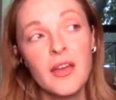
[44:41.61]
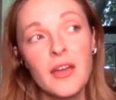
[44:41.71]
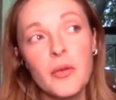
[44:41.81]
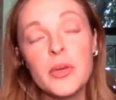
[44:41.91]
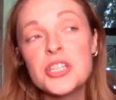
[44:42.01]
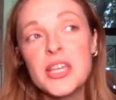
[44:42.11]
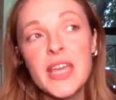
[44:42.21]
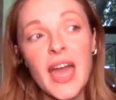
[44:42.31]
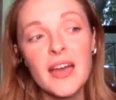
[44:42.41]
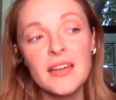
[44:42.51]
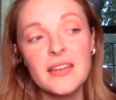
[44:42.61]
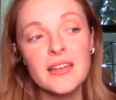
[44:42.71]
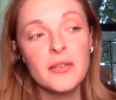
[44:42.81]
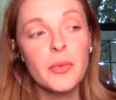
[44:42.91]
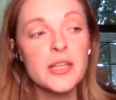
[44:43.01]
which again,
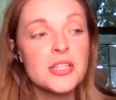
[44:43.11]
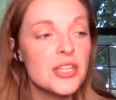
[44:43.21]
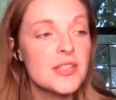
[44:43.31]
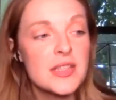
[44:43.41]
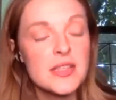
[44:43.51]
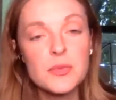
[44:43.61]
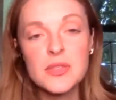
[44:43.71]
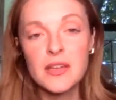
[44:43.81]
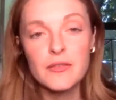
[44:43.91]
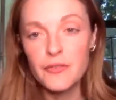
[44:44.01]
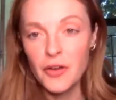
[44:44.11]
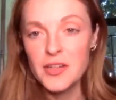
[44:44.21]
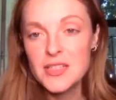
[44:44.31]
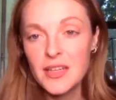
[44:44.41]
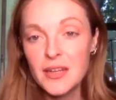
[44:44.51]
when Jesus was
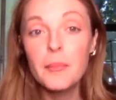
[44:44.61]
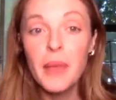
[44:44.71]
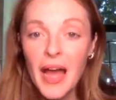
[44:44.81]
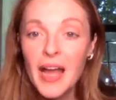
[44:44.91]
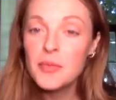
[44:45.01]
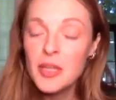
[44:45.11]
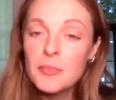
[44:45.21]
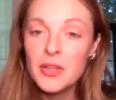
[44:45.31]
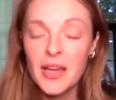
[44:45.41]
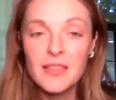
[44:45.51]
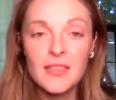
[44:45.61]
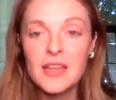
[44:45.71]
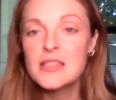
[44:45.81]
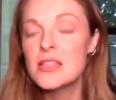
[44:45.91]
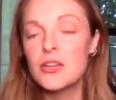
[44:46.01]
confronted by people like
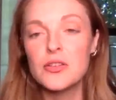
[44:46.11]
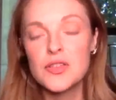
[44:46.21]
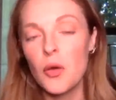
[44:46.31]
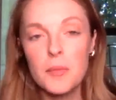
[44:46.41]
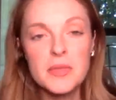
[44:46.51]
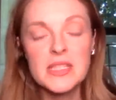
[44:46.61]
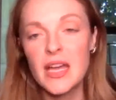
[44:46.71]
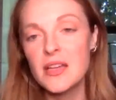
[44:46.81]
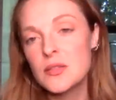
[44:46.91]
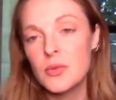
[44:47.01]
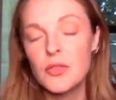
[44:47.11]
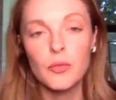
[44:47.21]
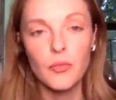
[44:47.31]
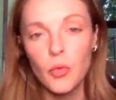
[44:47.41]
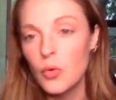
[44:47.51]
this that are so obsessed with the
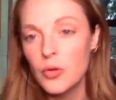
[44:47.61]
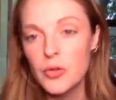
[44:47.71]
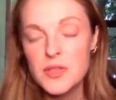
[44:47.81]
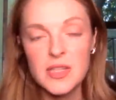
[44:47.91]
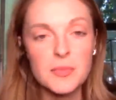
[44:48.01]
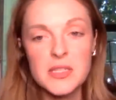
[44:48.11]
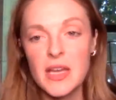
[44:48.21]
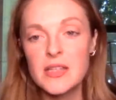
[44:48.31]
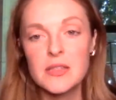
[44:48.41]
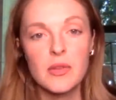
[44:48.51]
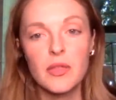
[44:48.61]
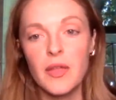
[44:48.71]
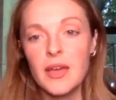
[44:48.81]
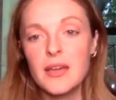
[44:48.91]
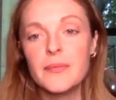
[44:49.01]
rules and obsessed with
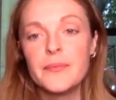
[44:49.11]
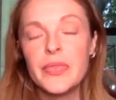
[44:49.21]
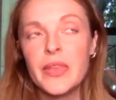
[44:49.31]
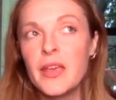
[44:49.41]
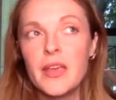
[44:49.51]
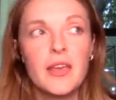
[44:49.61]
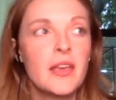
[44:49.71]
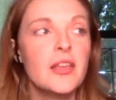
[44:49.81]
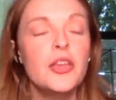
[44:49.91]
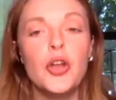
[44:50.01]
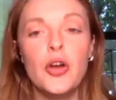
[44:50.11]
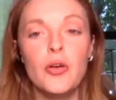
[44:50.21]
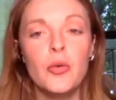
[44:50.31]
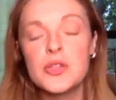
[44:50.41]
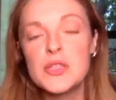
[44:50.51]
like, you know,
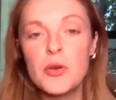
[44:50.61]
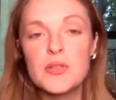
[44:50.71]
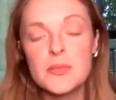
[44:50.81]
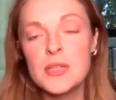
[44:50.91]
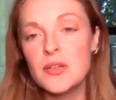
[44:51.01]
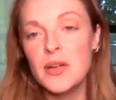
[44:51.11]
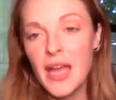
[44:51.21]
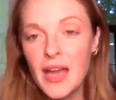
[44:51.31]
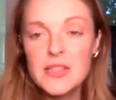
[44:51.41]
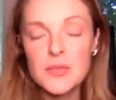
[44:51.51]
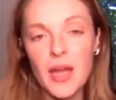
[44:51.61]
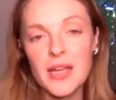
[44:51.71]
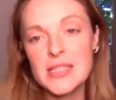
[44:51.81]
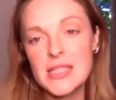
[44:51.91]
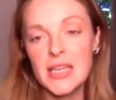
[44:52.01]
we're supposed to be doing X,
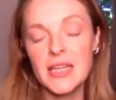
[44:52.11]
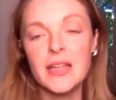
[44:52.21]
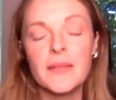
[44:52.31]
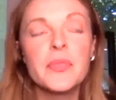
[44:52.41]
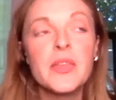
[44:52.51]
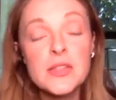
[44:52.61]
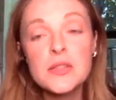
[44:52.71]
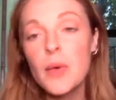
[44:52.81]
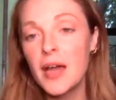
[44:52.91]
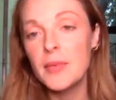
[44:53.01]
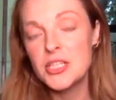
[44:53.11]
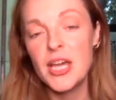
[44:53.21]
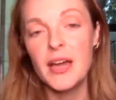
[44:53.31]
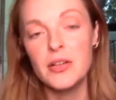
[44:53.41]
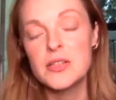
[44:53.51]
Y, Z. Like, this is why my
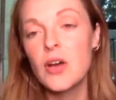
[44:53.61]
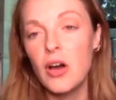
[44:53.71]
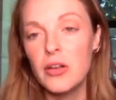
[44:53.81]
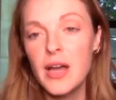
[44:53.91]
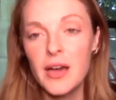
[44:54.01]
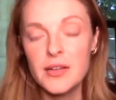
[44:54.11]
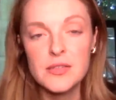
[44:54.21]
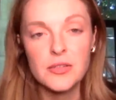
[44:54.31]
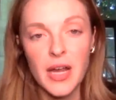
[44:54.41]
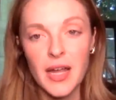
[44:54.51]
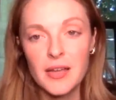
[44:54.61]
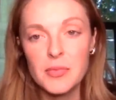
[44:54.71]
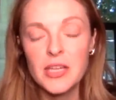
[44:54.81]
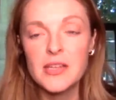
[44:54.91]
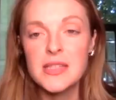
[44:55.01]
channel is called God is Gray,
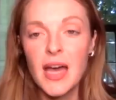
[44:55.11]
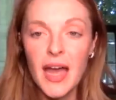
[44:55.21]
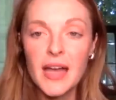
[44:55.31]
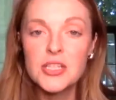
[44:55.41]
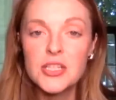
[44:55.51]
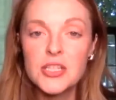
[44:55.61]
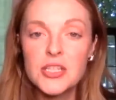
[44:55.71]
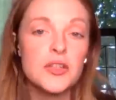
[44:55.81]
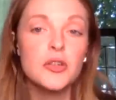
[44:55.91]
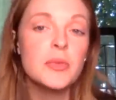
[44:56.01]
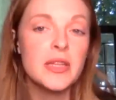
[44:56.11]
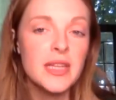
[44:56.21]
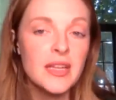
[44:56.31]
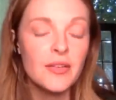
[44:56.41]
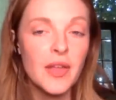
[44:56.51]
because I actually do
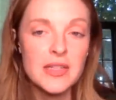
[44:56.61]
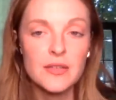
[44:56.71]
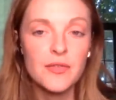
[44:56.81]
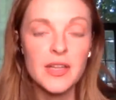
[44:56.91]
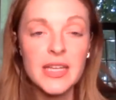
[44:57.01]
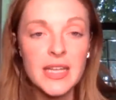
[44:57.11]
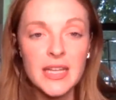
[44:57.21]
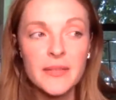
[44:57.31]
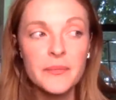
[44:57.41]
believe that divinity